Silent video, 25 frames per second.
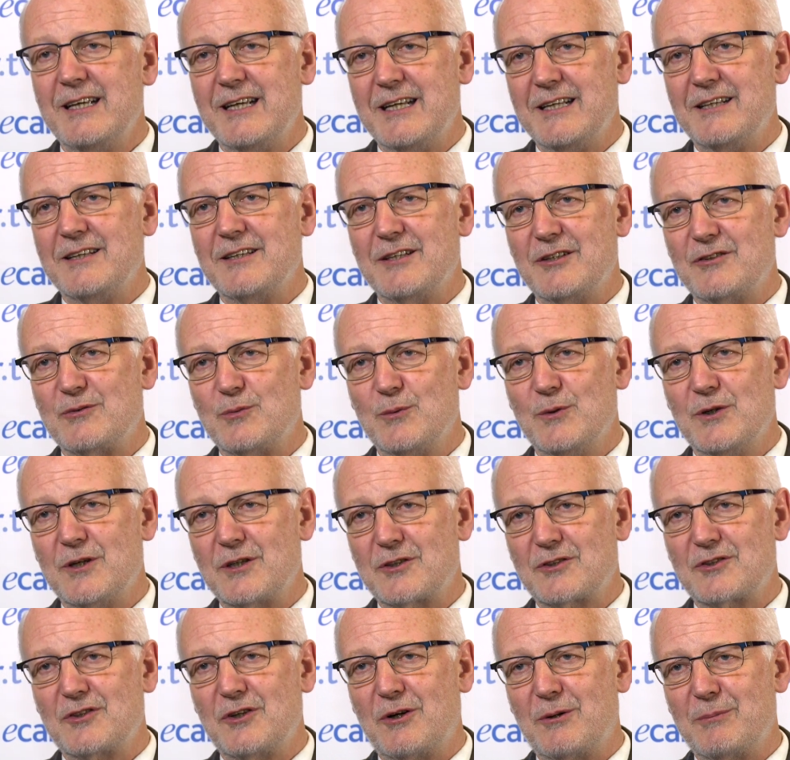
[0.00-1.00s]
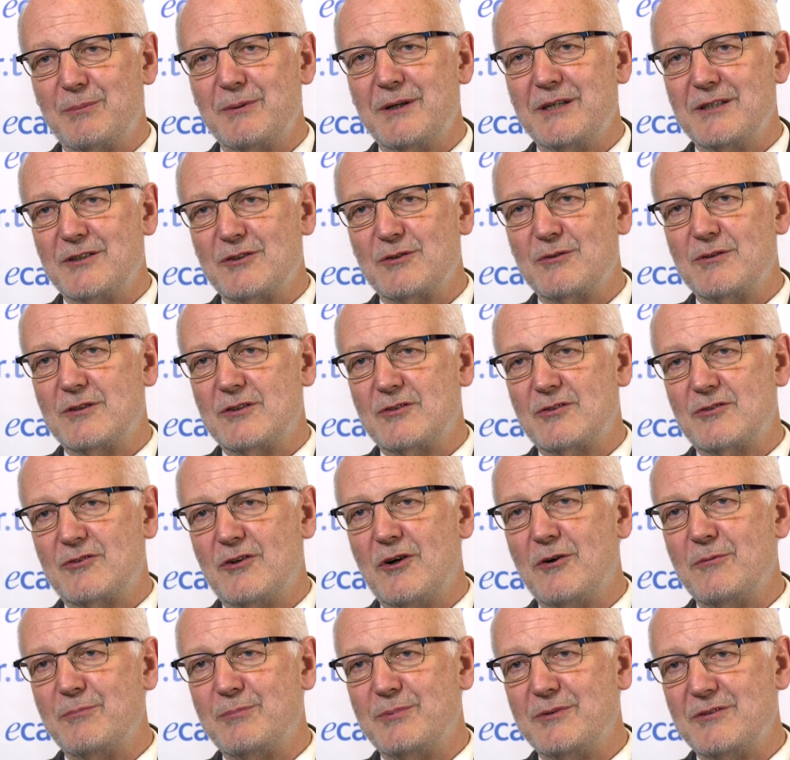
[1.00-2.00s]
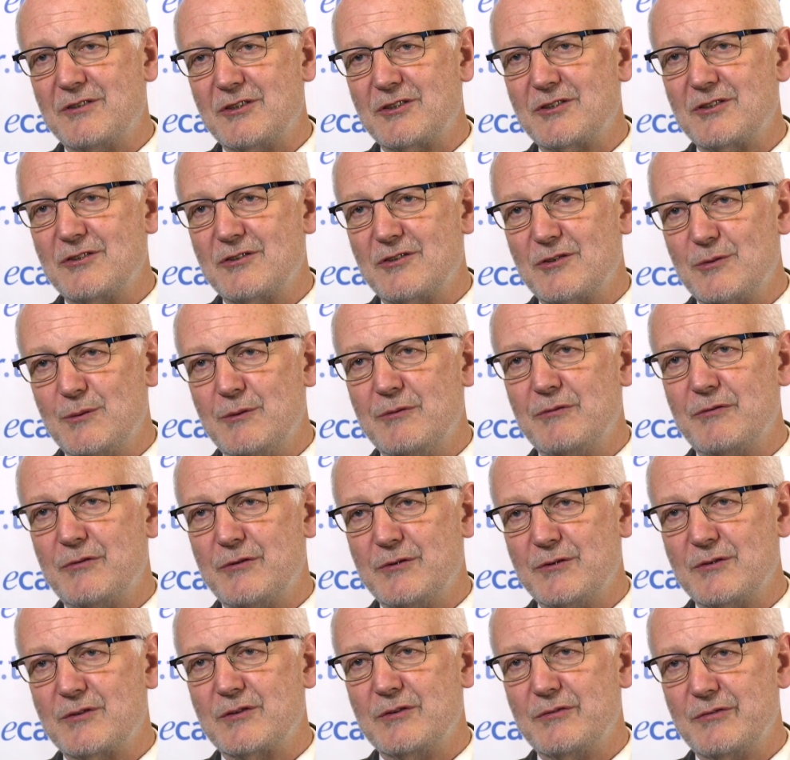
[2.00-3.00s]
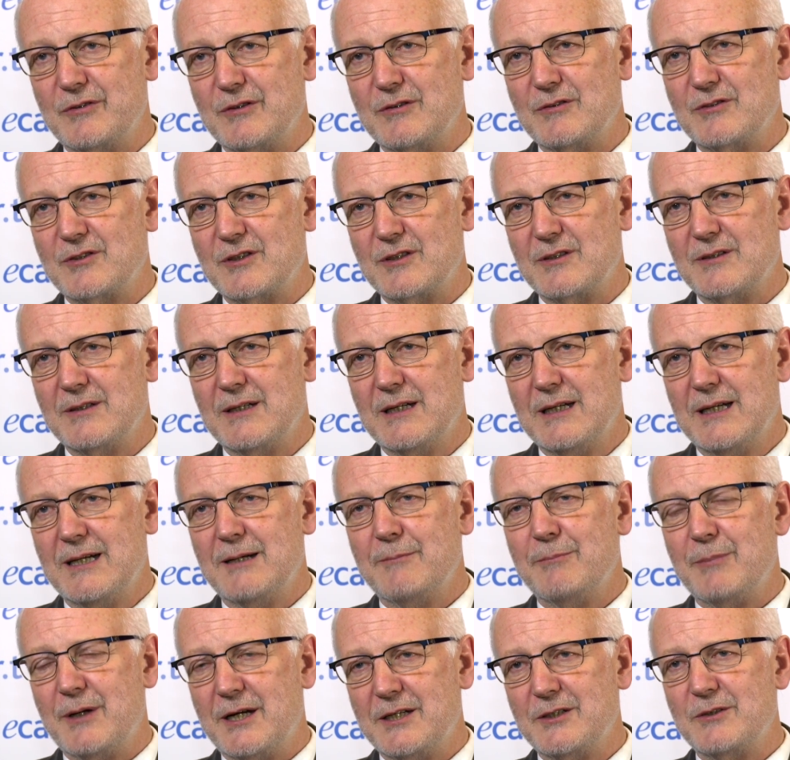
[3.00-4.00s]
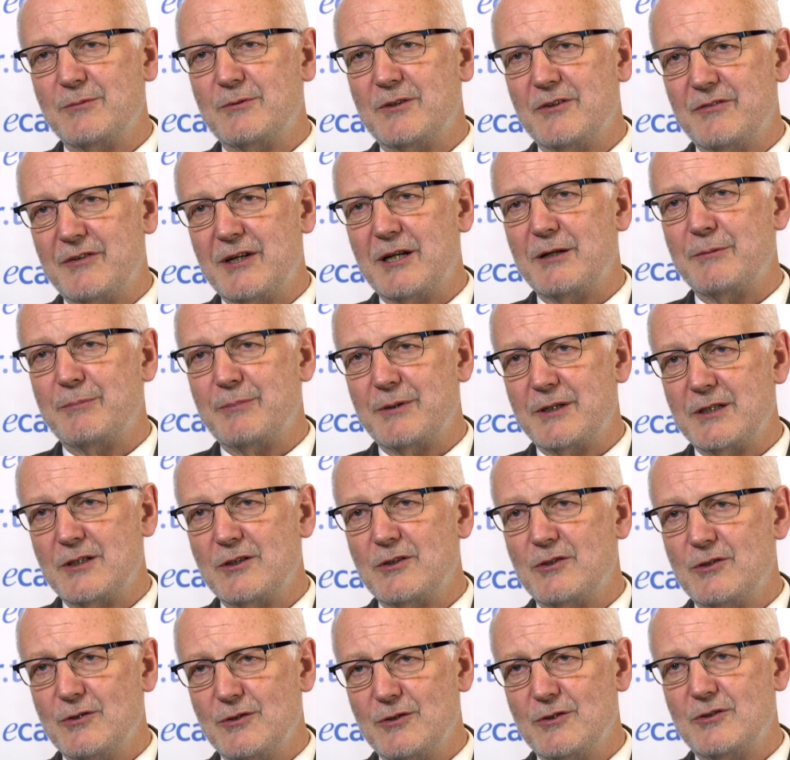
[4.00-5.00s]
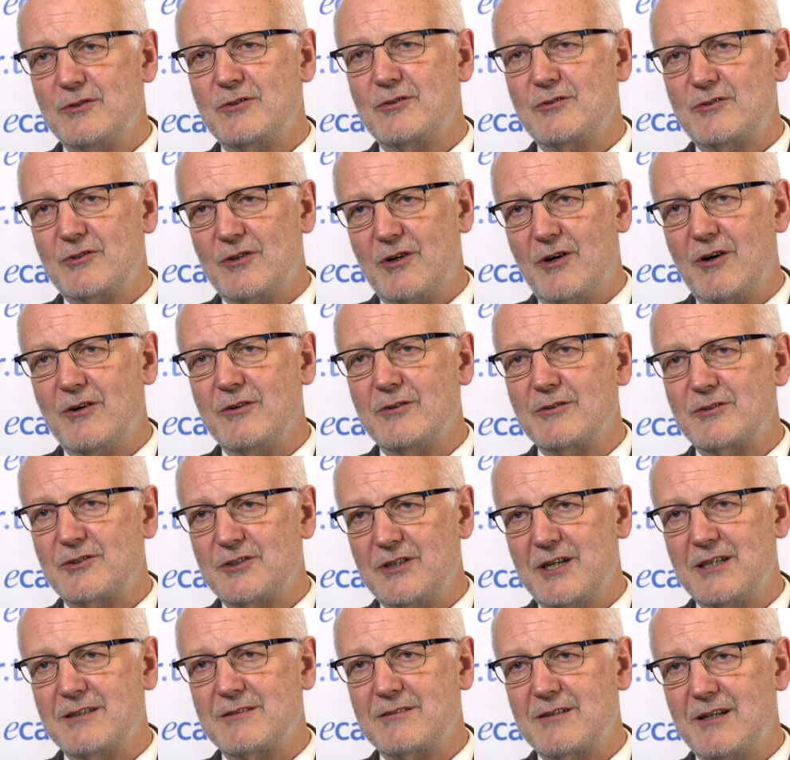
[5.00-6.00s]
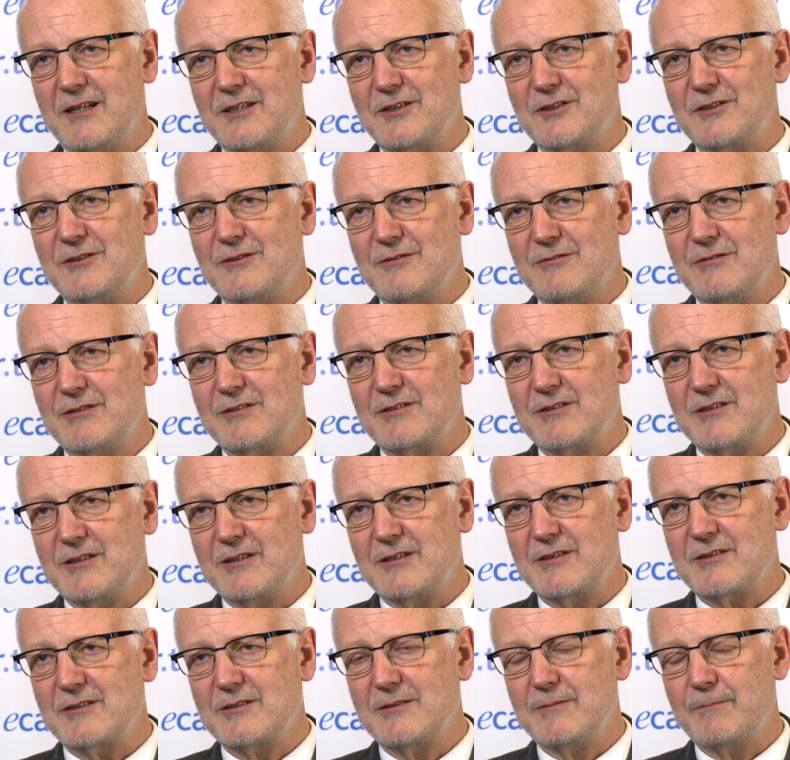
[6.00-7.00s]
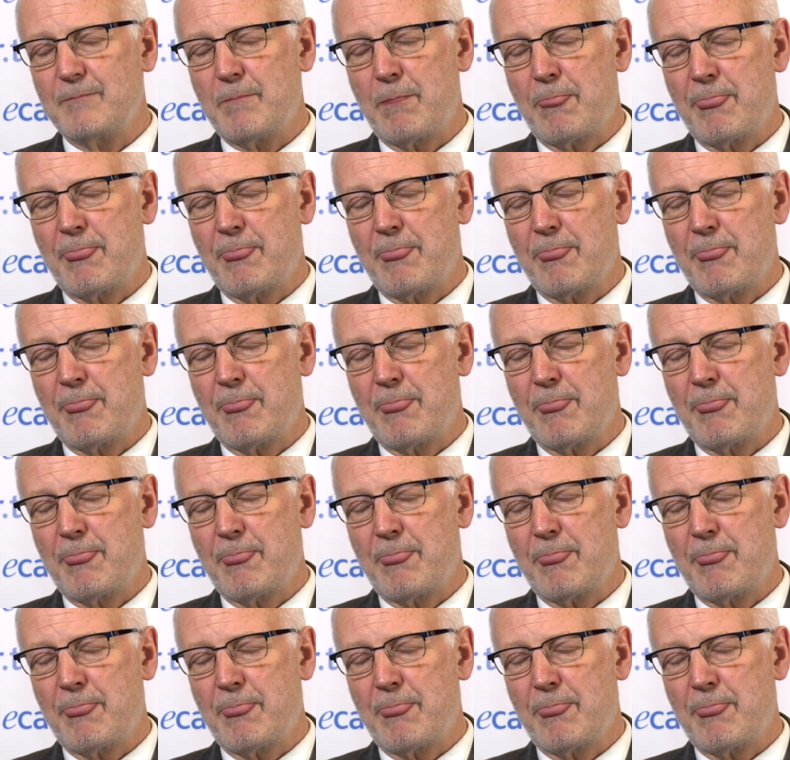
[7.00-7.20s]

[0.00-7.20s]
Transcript: in this workshop into a strong position to influence the future by developing good, strong translational research.